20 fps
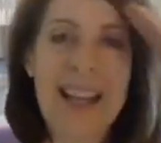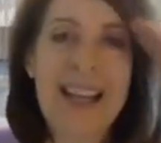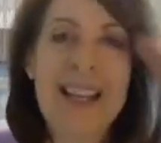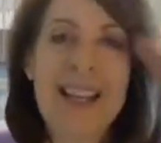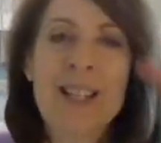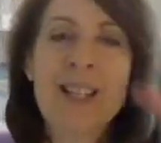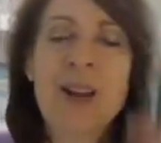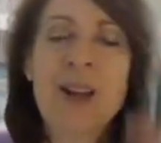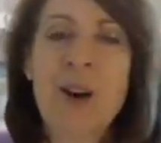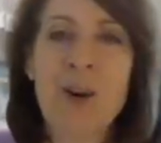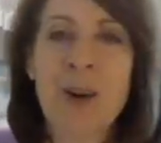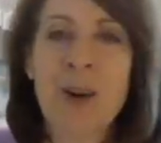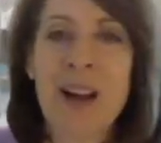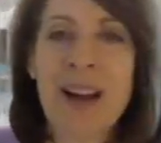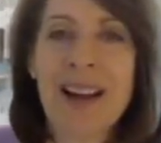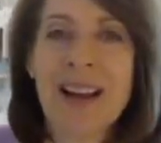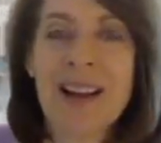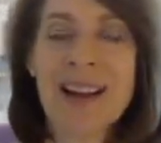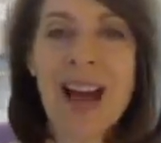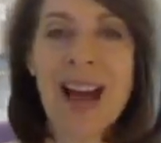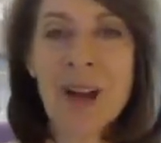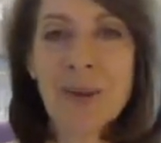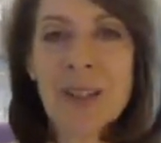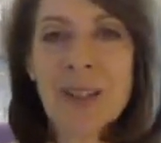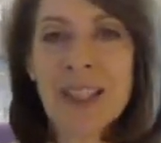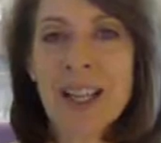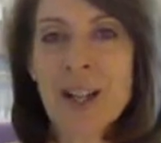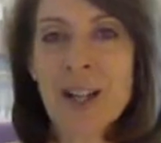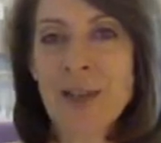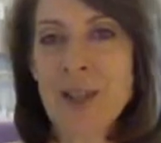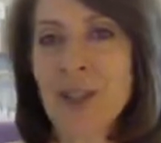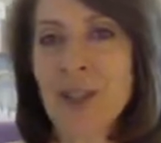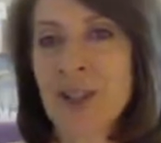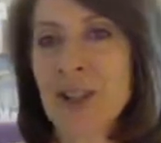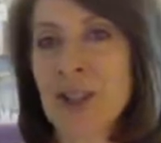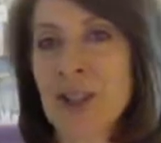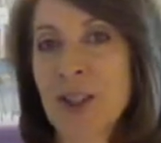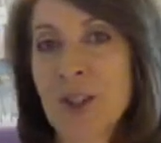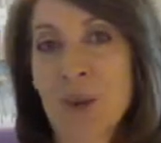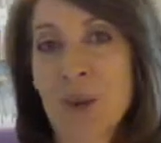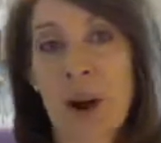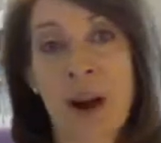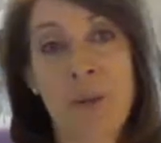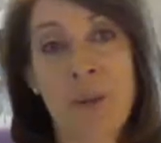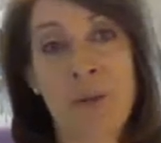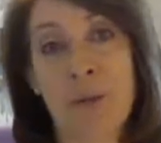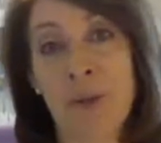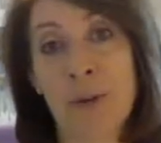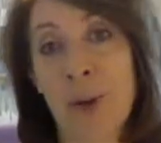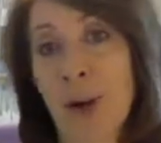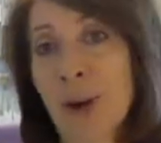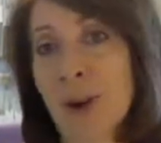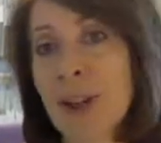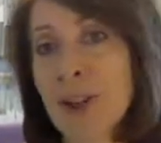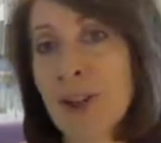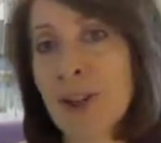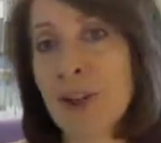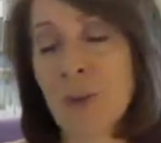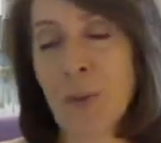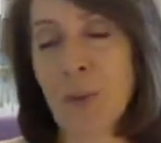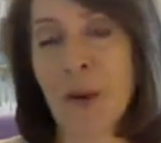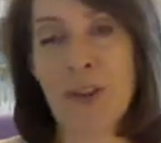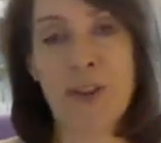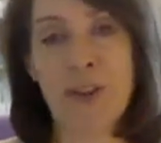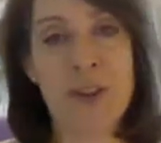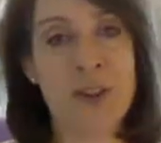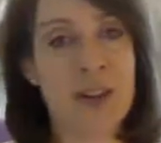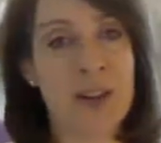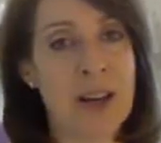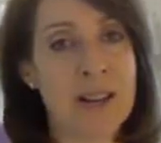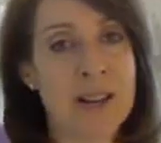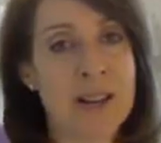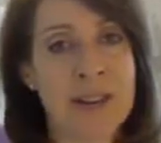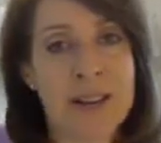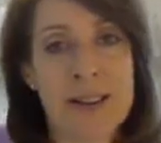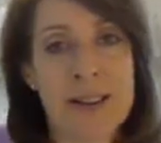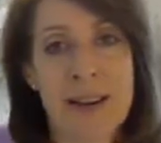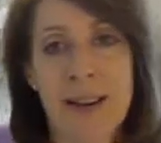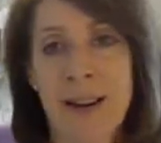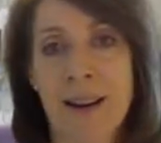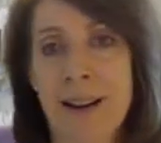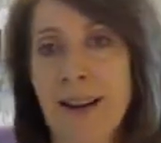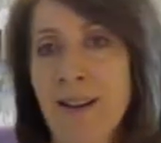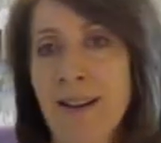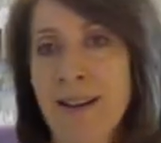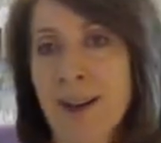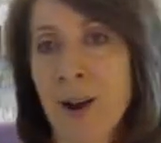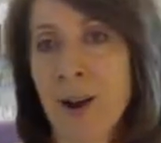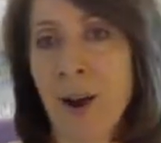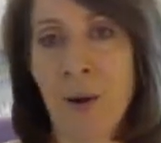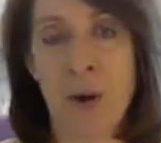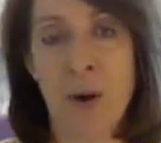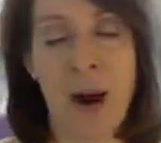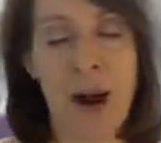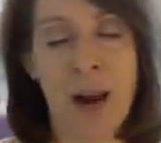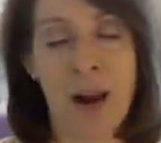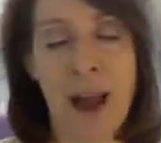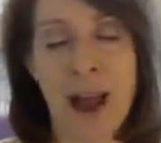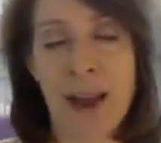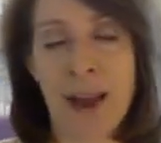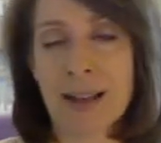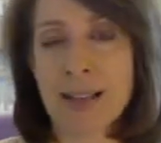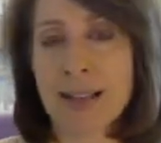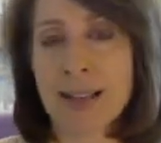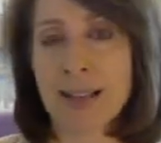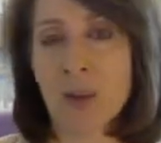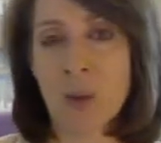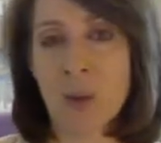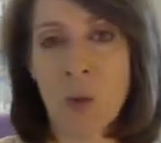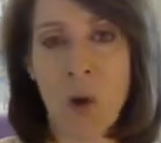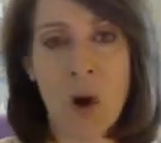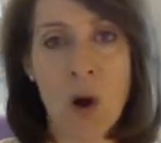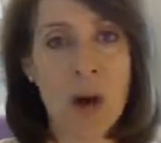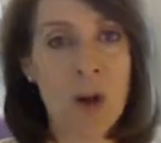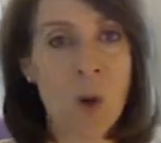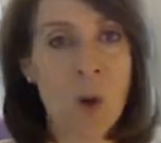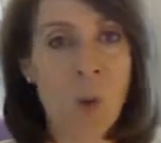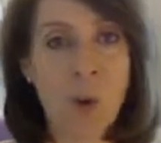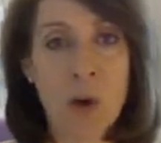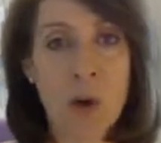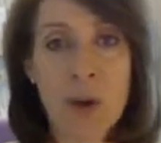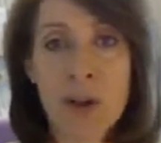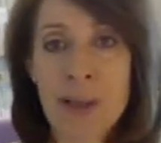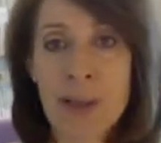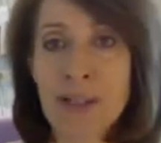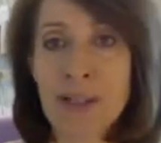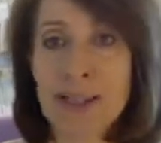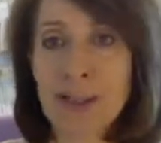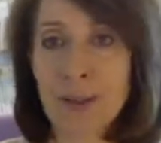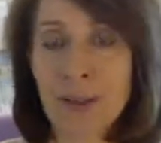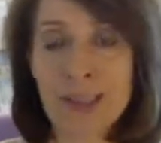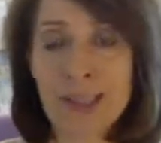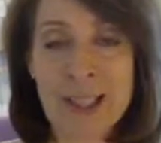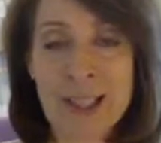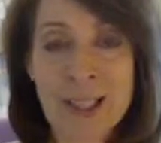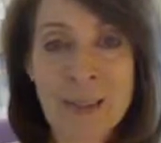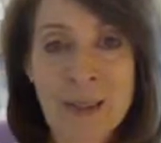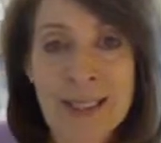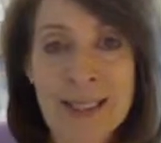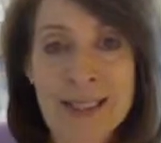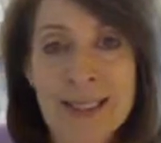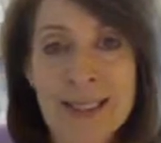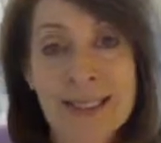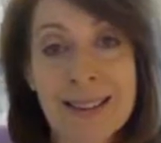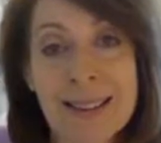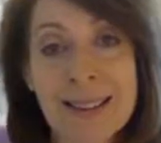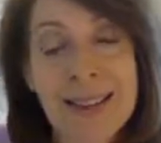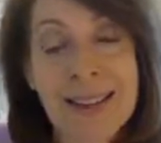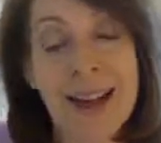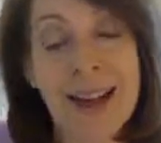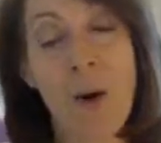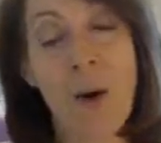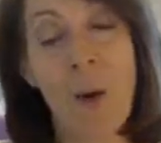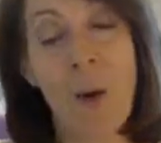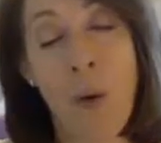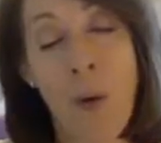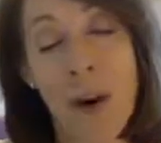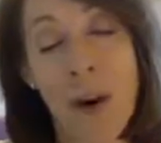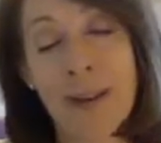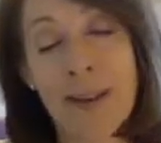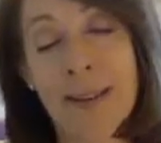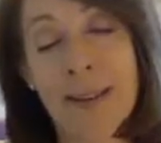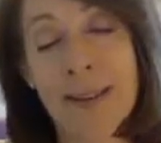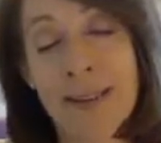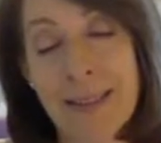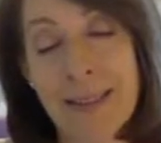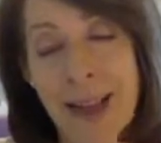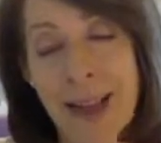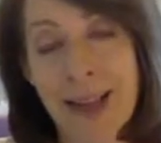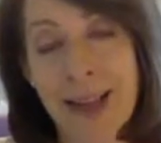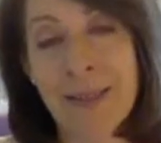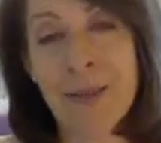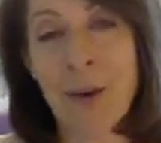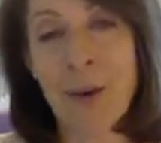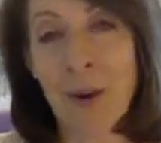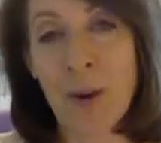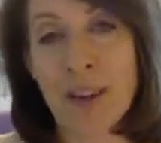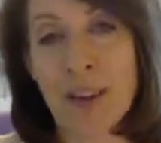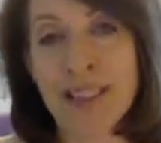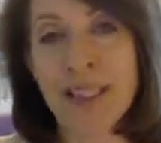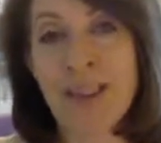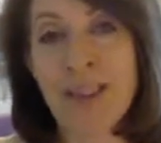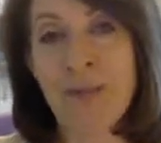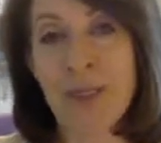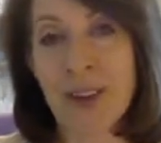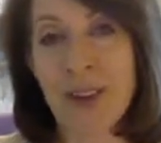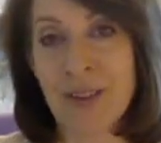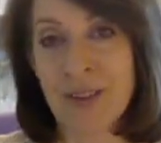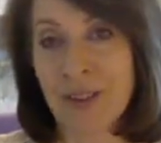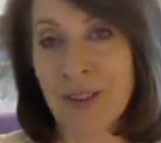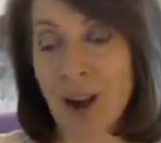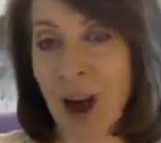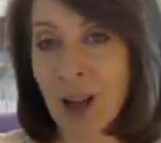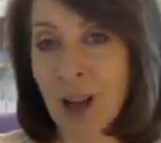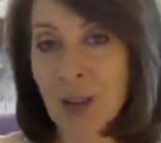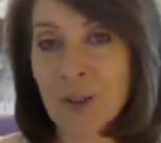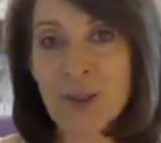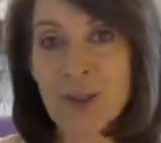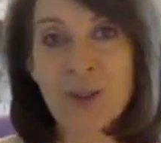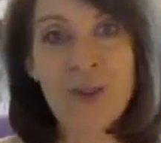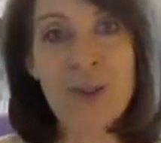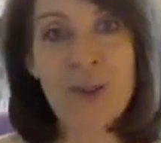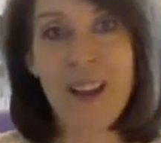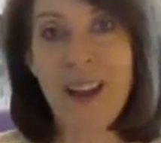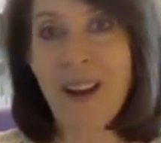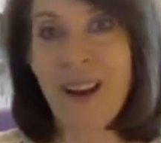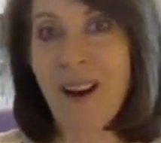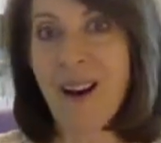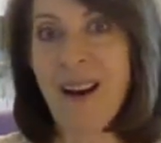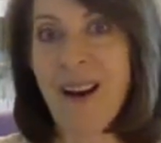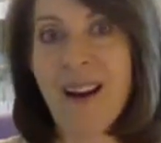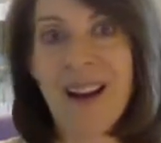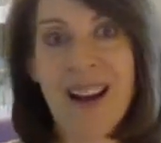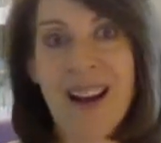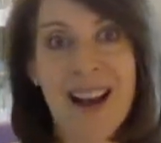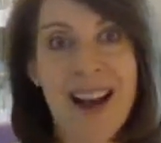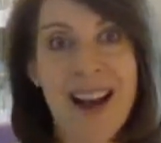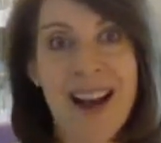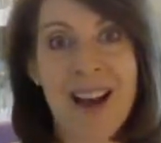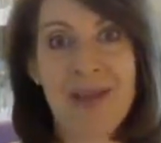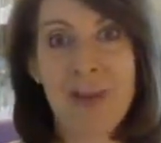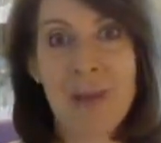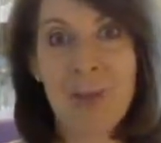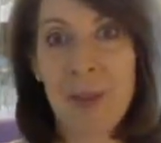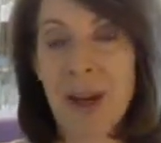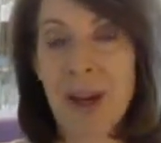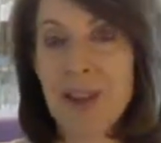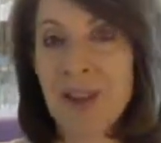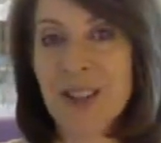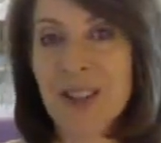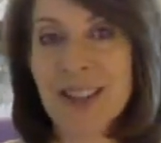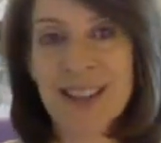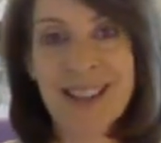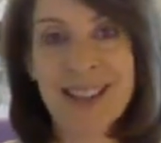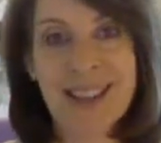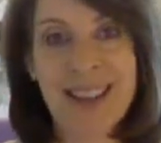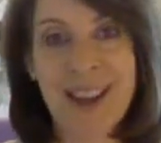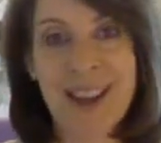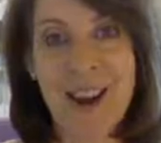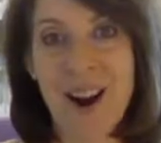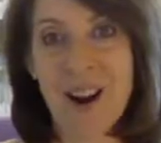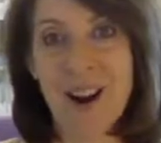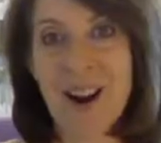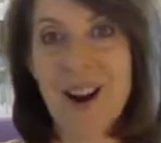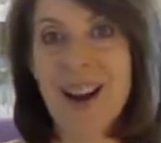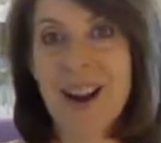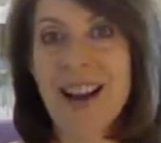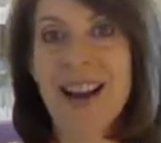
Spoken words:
So not only can you just do a flourish with just, an accent wall, or you can certainly do a ceiling, or then, of course, if the dollars are there and the budget is there,